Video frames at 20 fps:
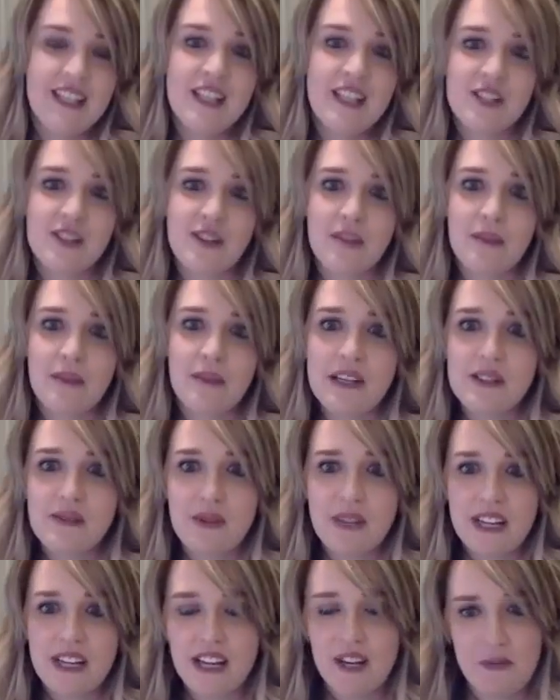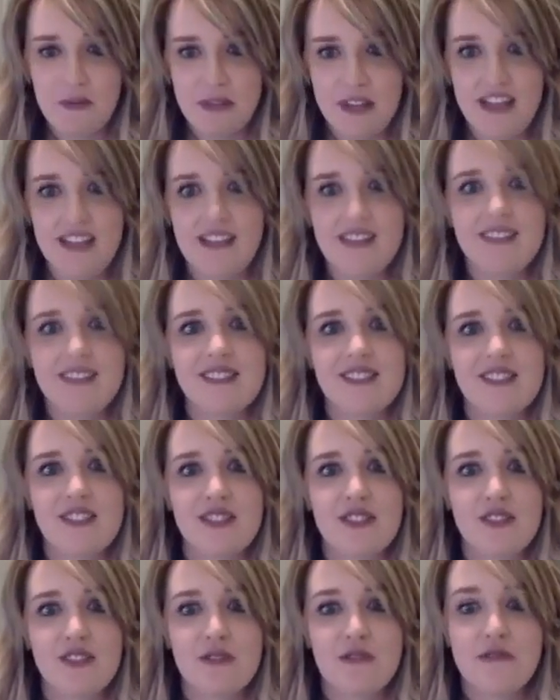So our best way to help then is to
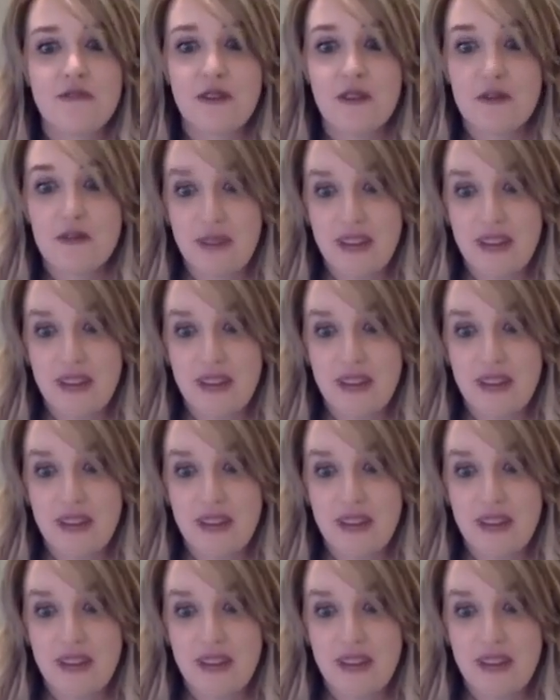do phone